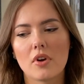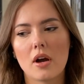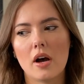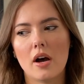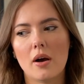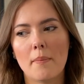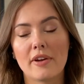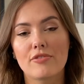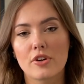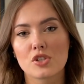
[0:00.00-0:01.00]

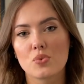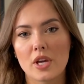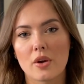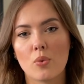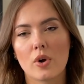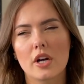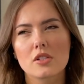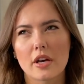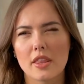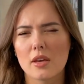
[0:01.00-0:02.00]
my first week at work.
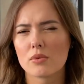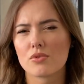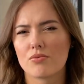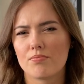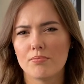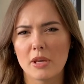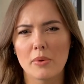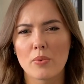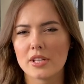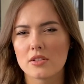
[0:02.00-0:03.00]
So I think it was
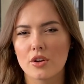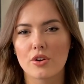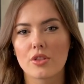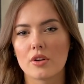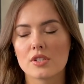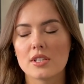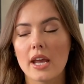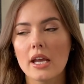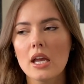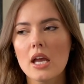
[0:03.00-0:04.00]
maybe Wednesday or
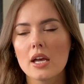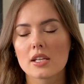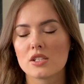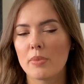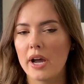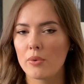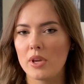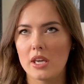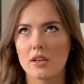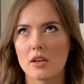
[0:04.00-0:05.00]
Thursday, because Dubai
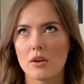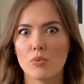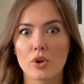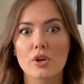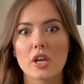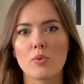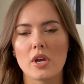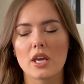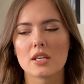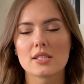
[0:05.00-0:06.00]
week, working
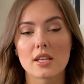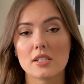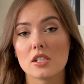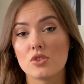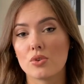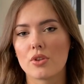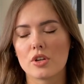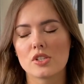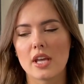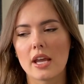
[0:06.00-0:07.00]
week, is Sunday to
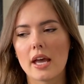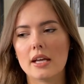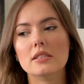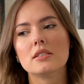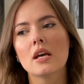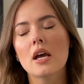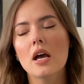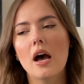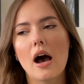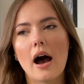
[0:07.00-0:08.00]
Thursday. And
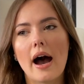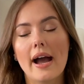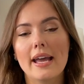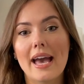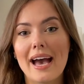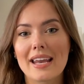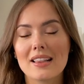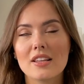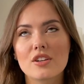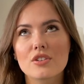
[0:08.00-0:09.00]
I had a
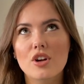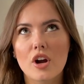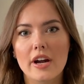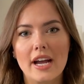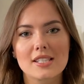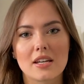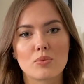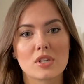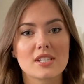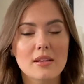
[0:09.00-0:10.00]
little car
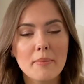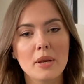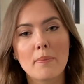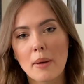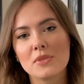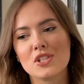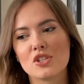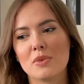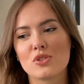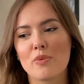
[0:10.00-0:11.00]
accident where somebody bumped
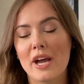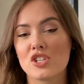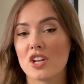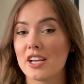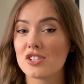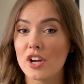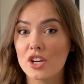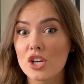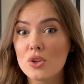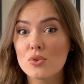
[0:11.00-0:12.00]
into me. So imagine, I
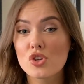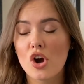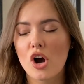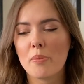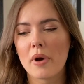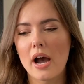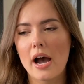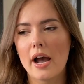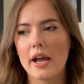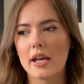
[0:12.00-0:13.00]
started a new job.
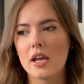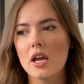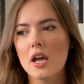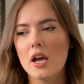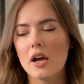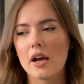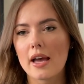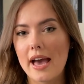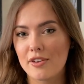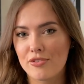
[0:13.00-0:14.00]
I
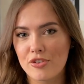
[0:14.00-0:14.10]
had